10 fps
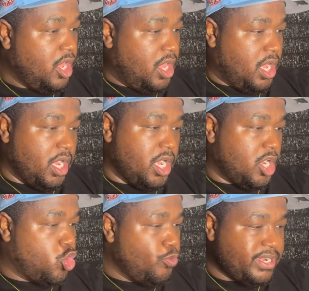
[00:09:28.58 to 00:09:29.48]

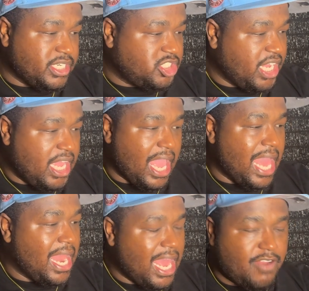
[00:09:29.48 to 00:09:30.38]
Cooper DeJean had
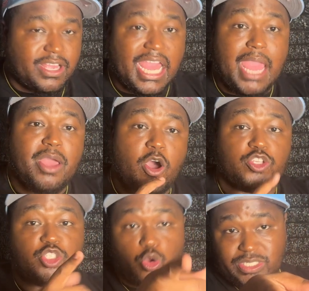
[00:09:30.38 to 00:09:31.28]
a hell of a game, and
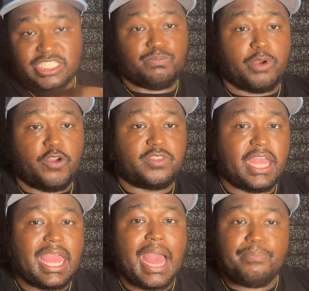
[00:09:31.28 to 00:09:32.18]
also was his birthday.
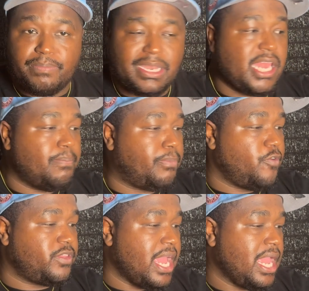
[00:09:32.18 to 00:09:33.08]
Happy belated
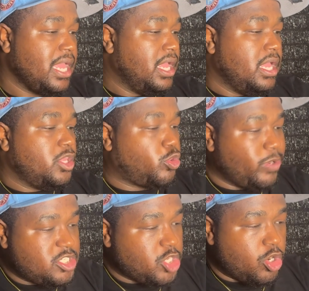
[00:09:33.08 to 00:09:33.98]
birthday. 3
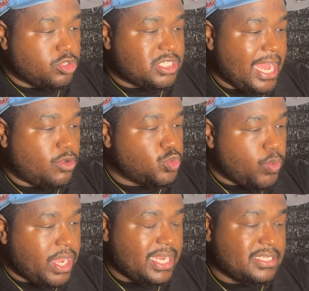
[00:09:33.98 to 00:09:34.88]
solo tackles,
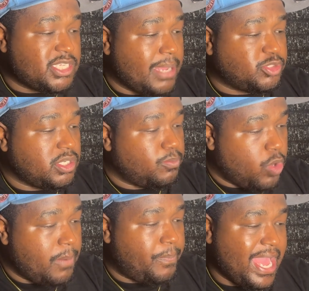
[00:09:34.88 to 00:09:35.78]
1 interception,
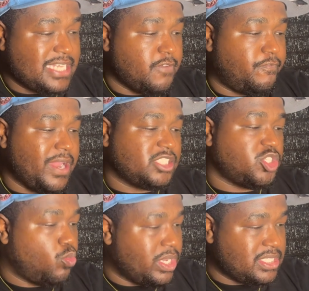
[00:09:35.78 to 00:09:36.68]
1 pass
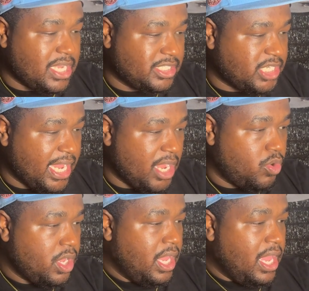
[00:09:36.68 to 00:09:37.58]
deflection, 1 touchdown.
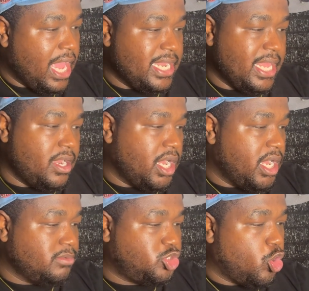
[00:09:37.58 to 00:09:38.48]
And
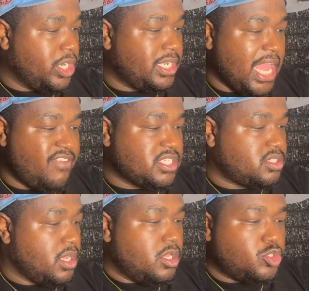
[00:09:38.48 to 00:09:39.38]
then Jordan Davis,
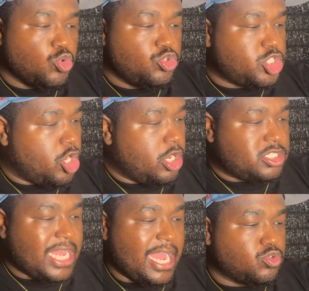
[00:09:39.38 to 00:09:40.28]
2 solo
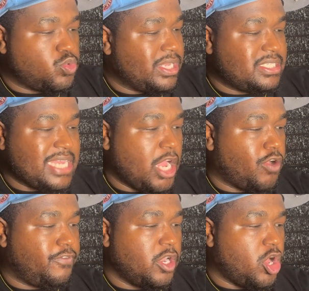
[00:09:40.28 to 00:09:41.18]
tackles, 1 tackle
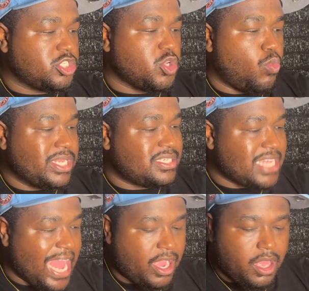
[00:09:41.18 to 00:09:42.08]
for loss, and 1 sack.